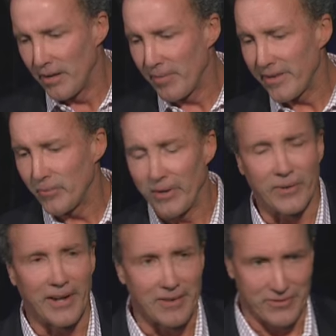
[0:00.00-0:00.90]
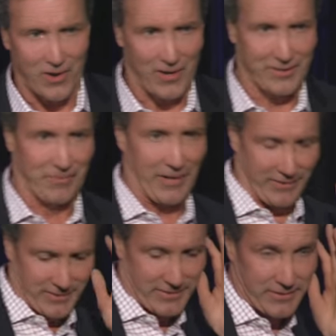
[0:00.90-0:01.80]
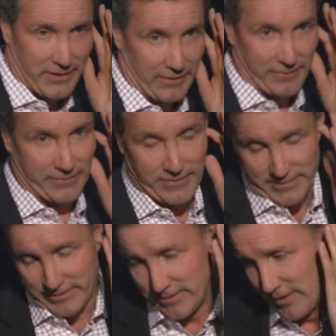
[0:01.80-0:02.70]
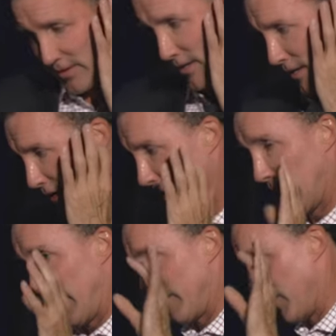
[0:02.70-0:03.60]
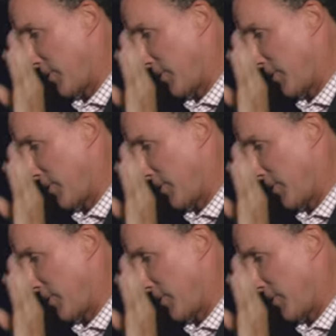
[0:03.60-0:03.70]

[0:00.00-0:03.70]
And by the way, we have talked about this since. I have the